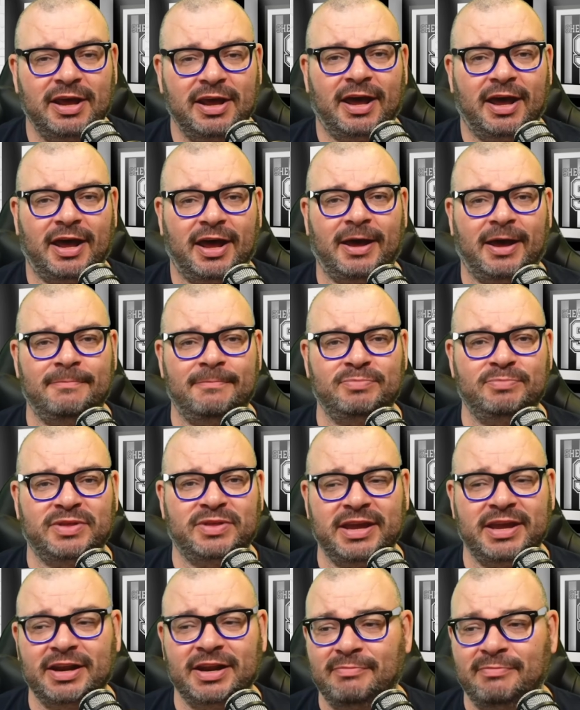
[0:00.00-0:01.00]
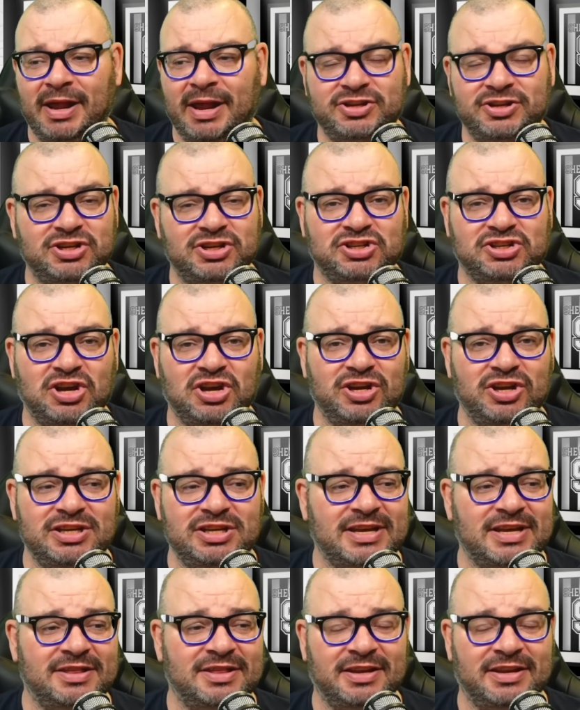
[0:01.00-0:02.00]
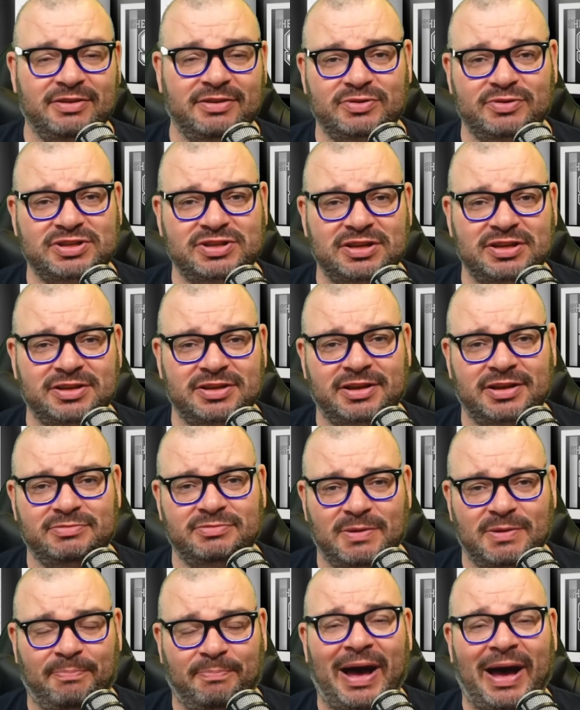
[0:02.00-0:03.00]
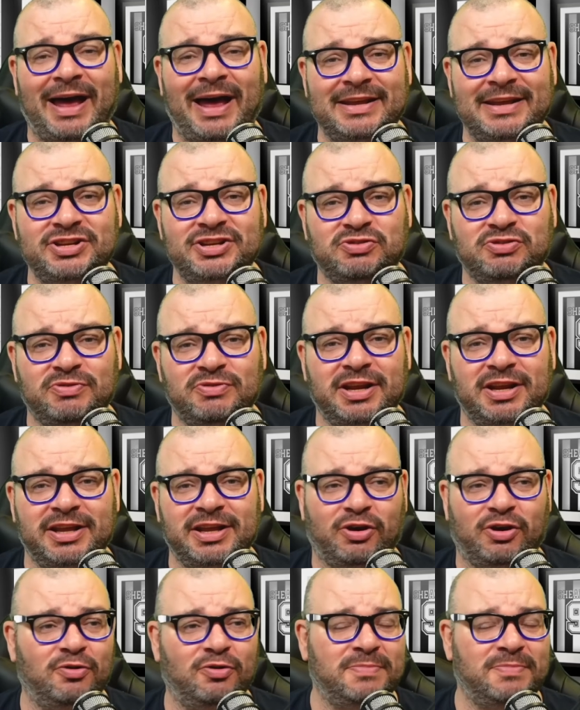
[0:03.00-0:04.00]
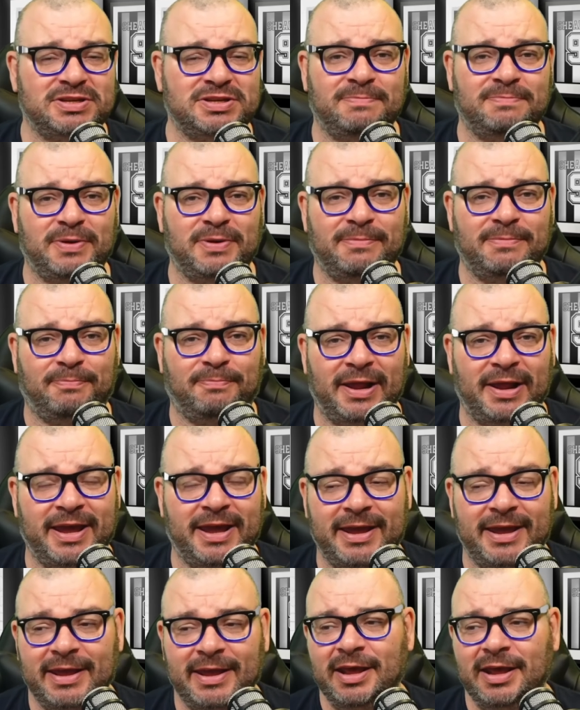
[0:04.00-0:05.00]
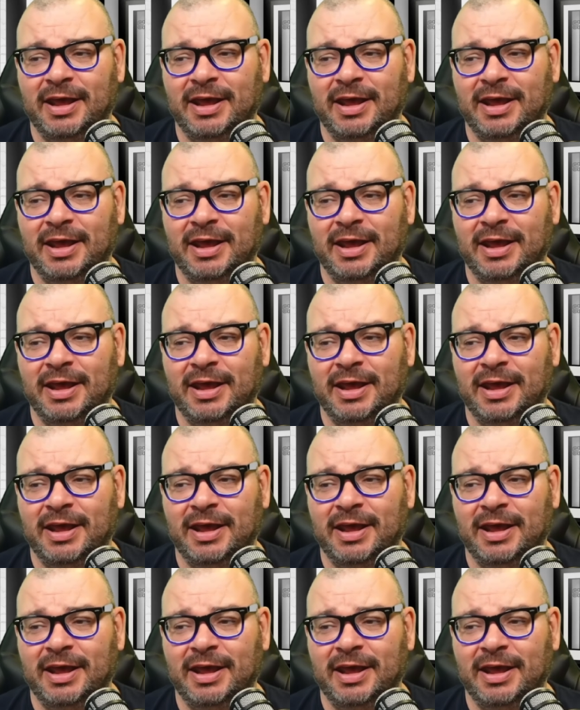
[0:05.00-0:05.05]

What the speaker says: The England manager certainly said that it was a bad injury and he could miss a bit of play.